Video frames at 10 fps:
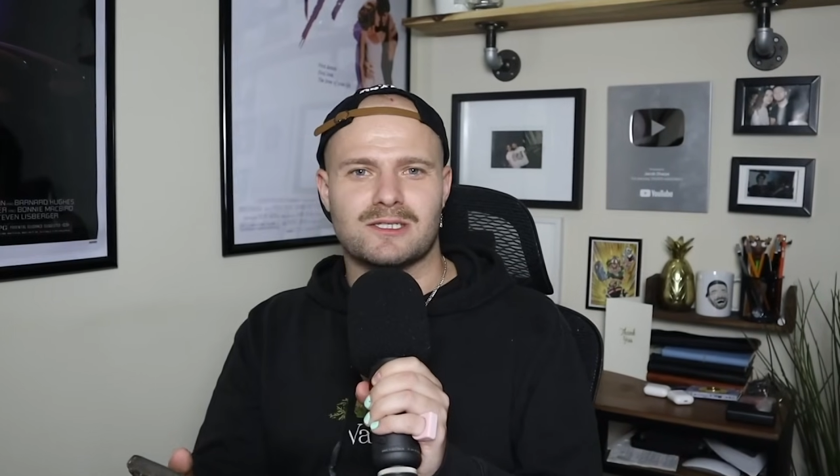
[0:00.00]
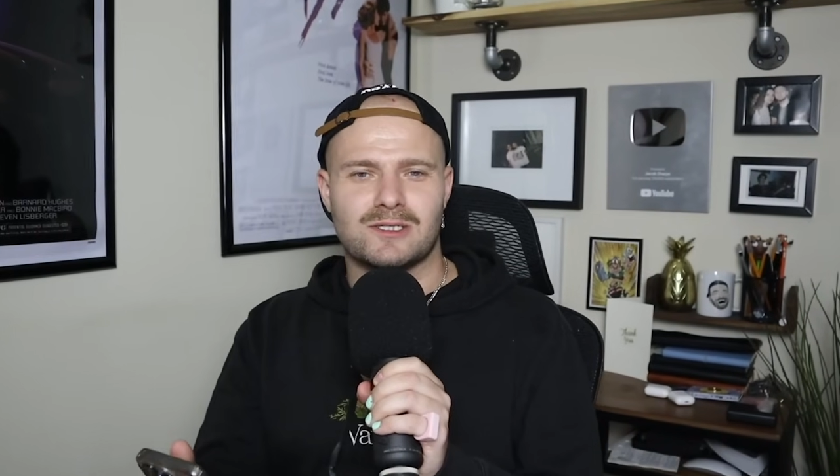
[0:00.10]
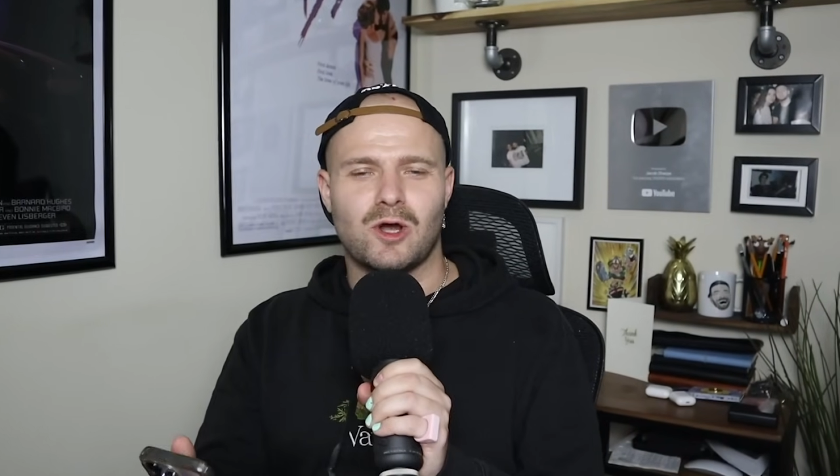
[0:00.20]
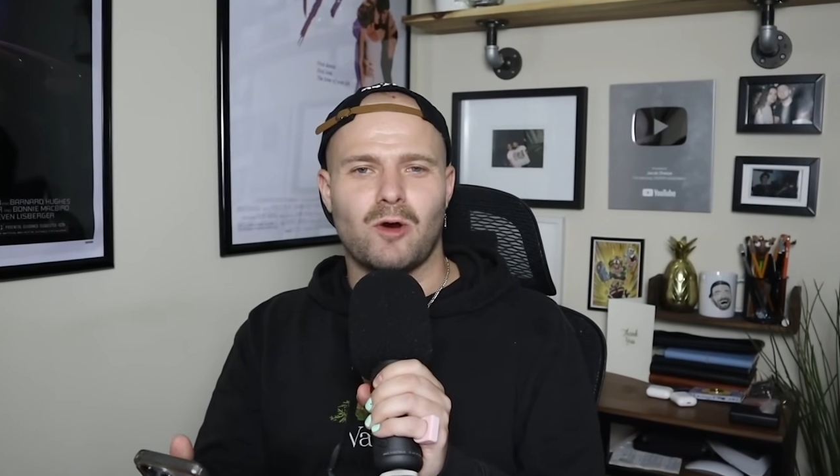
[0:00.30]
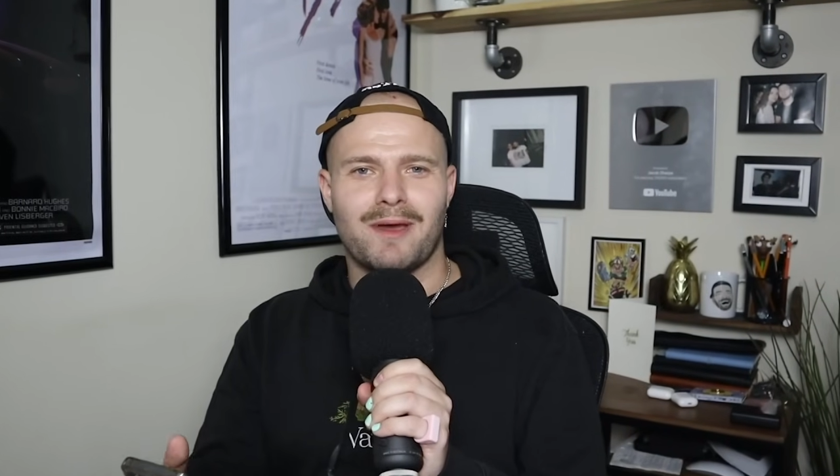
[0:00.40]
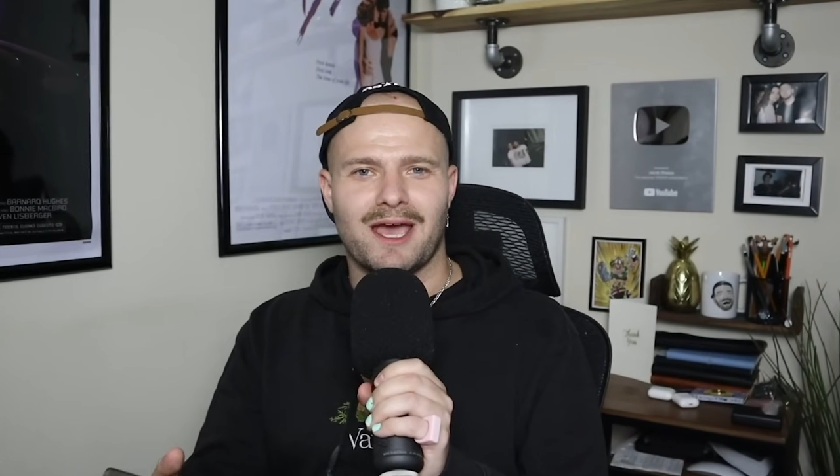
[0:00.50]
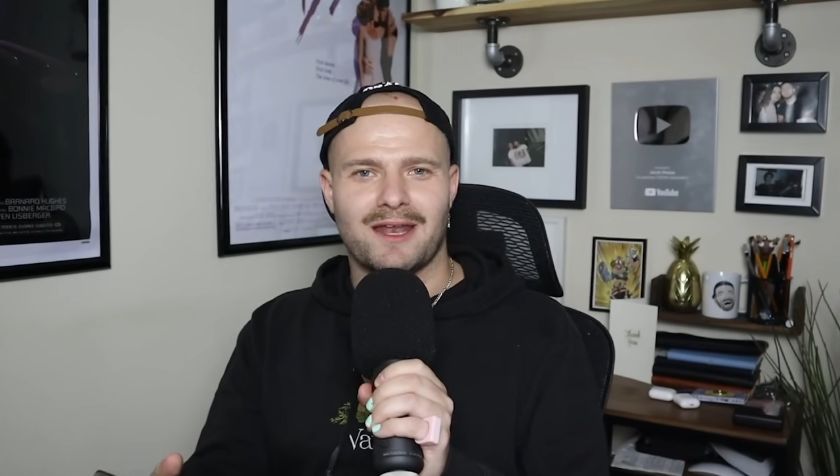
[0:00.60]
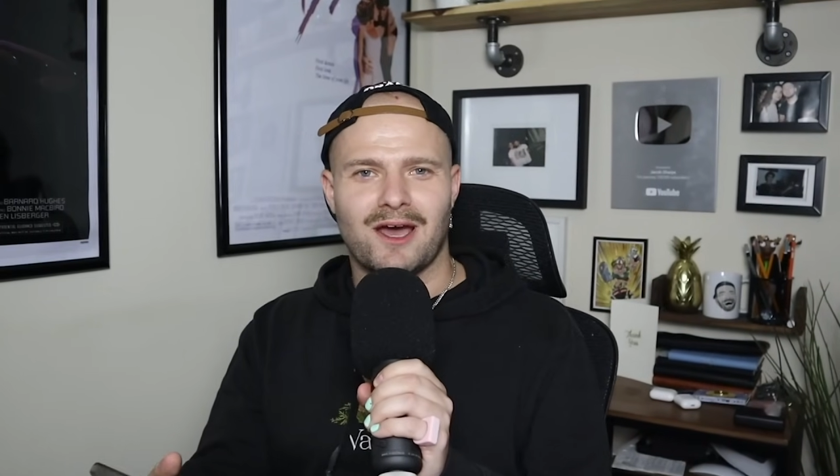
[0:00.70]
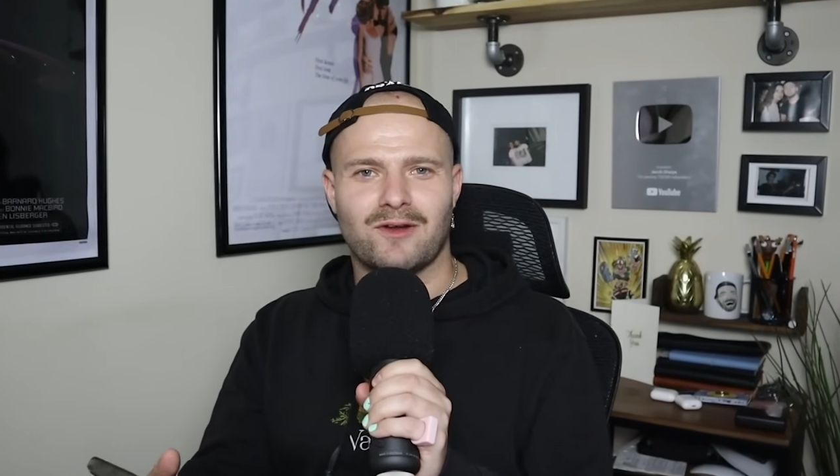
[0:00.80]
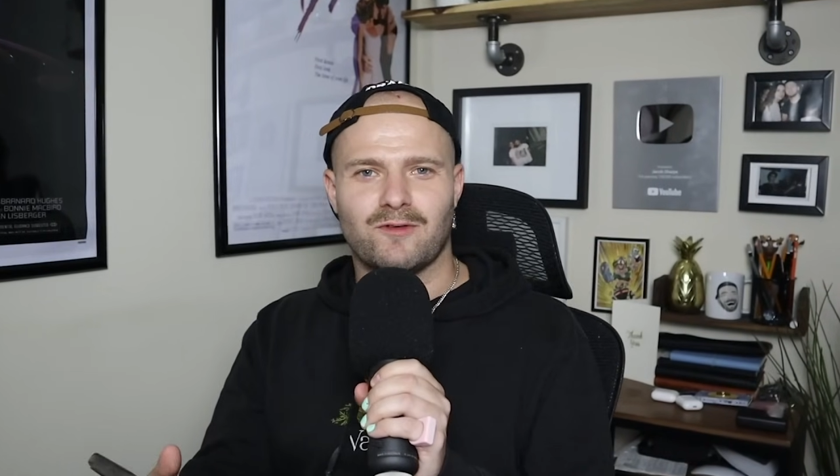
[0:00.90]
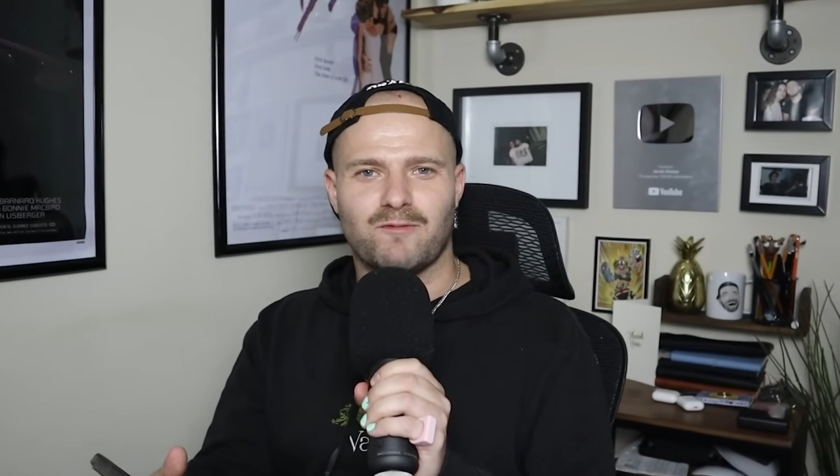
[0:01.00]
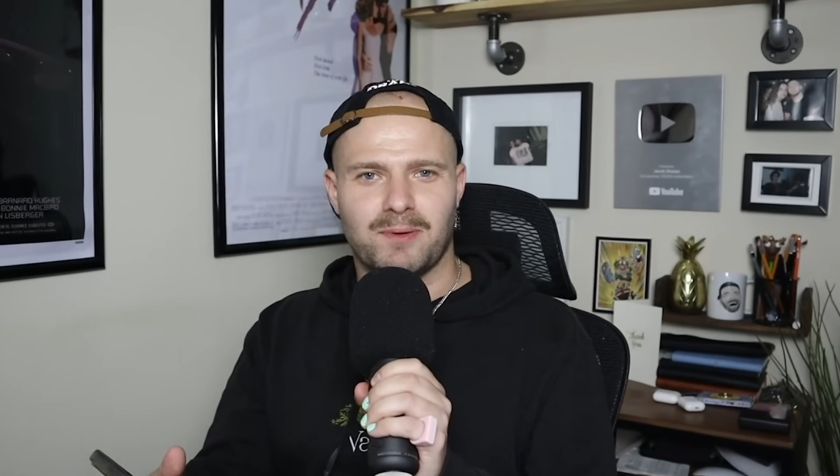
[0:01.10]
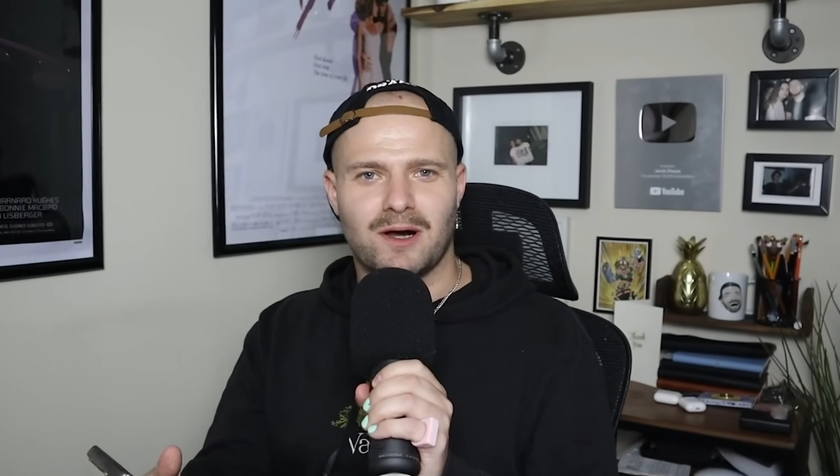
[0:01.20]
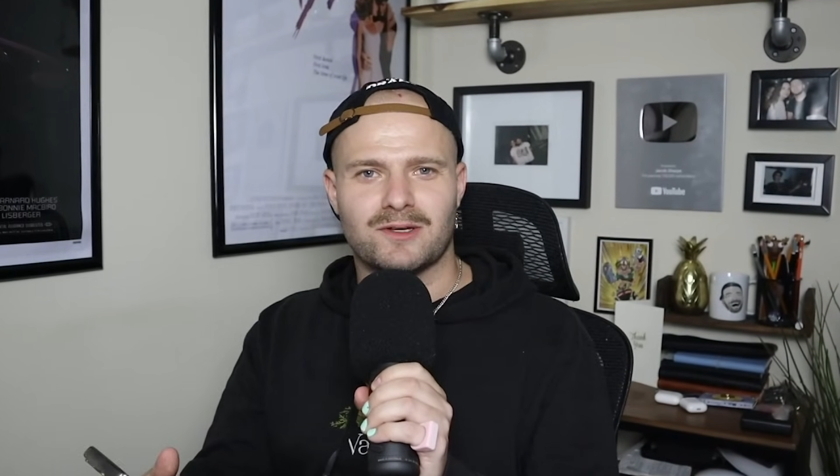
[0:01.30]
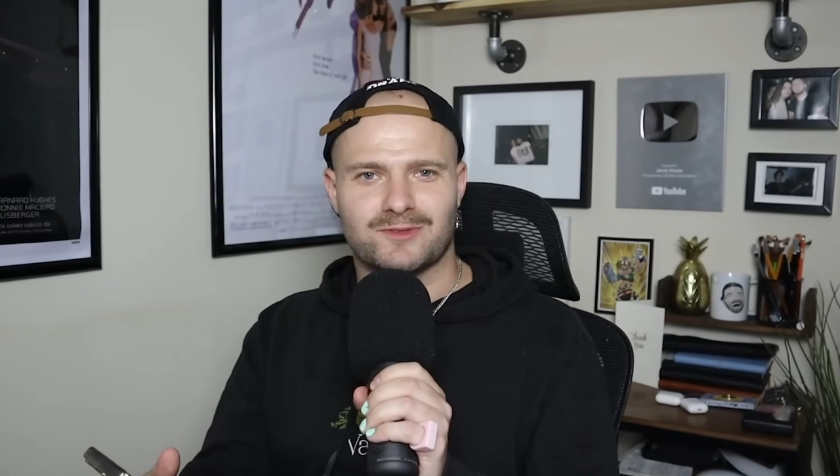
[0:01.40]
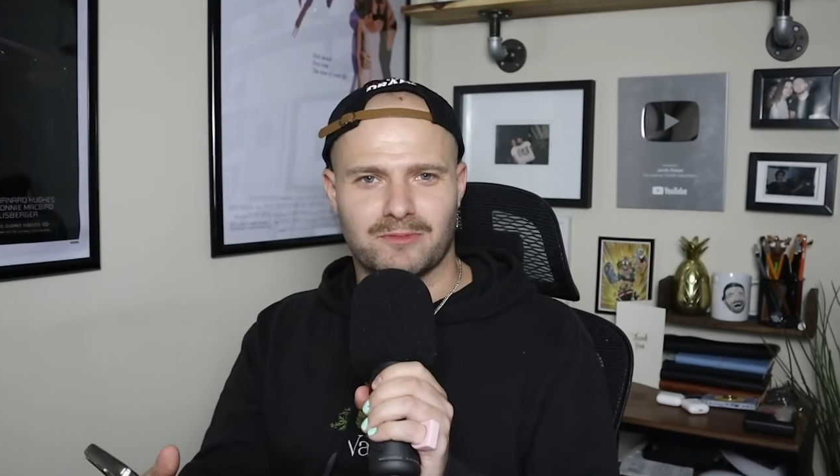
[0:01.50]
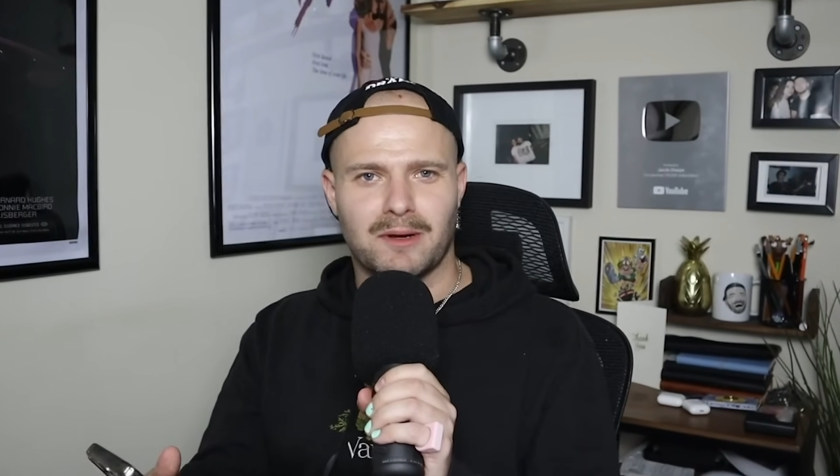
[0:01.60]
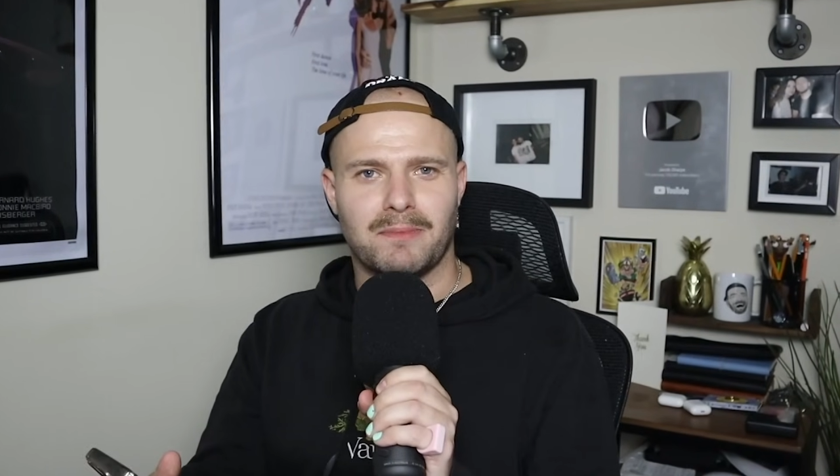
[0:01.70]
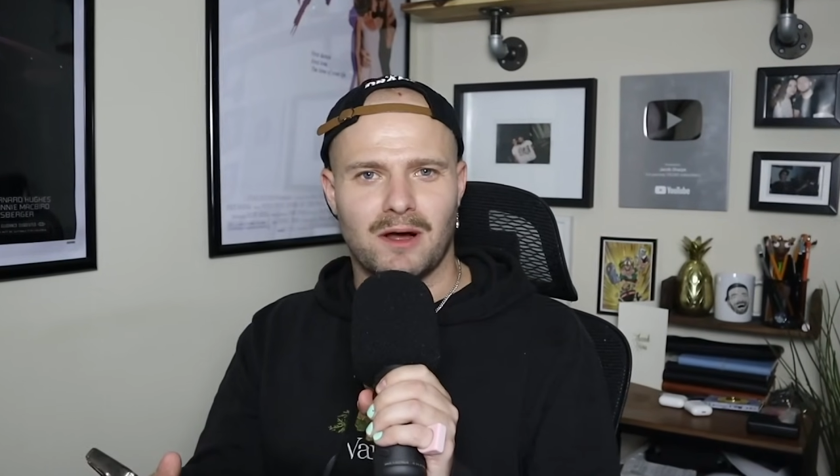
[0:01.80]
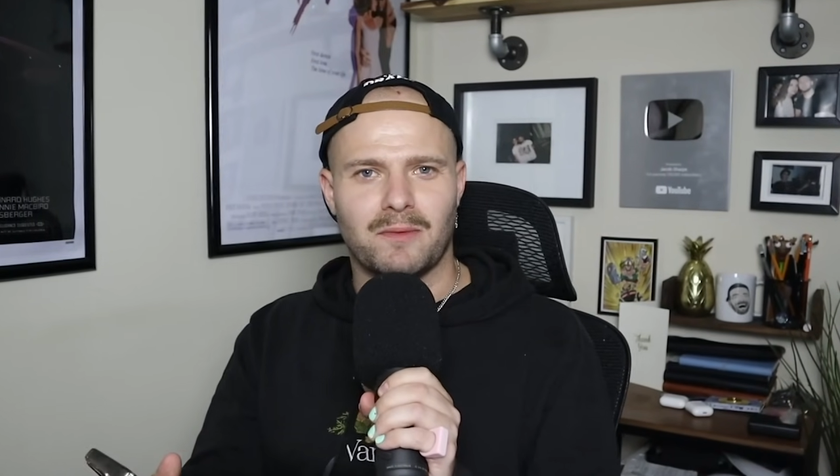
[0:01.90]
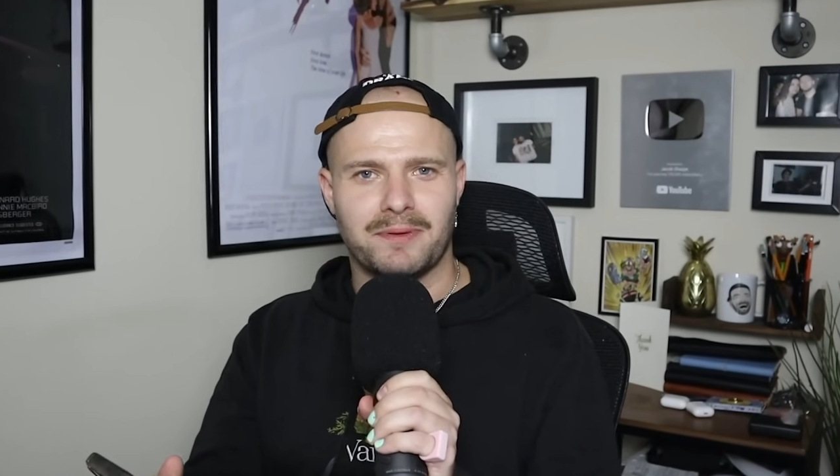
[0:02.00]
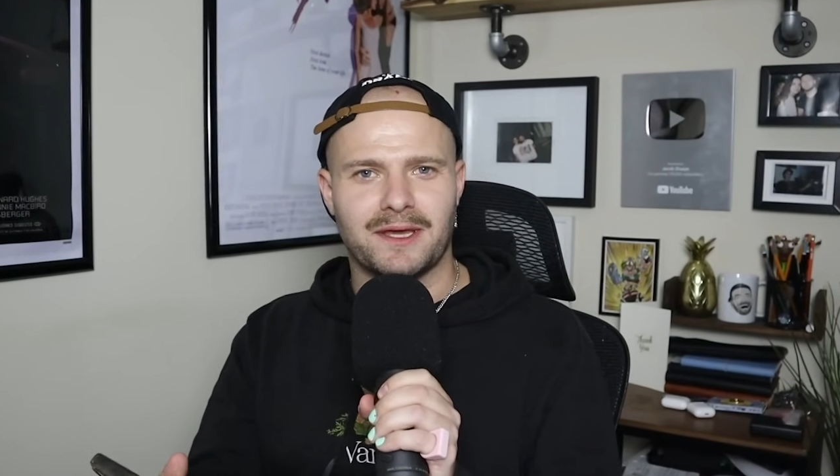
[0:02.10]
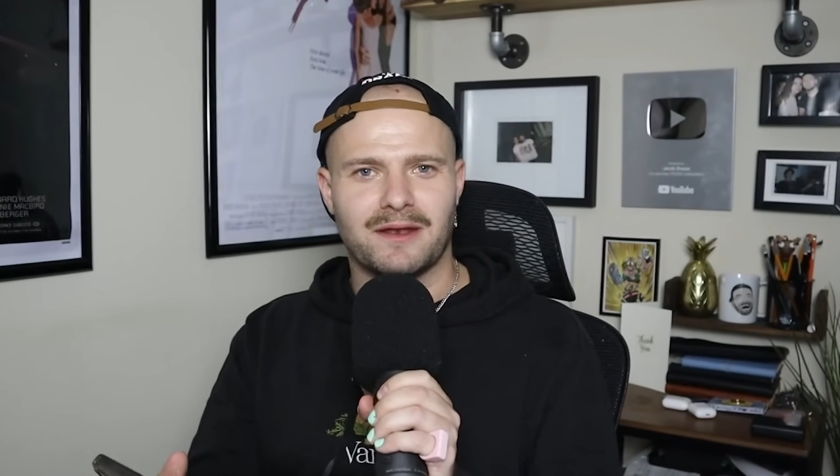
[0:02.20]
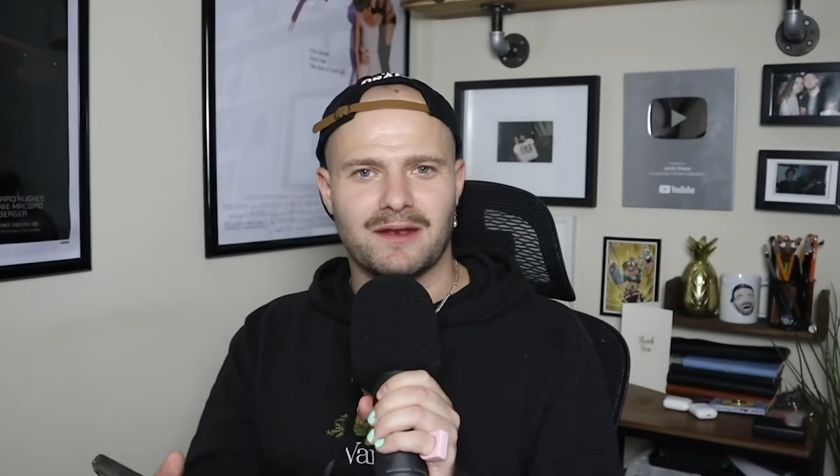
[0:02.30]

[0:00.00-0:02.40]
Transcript: snowman out of balls from a ball pit.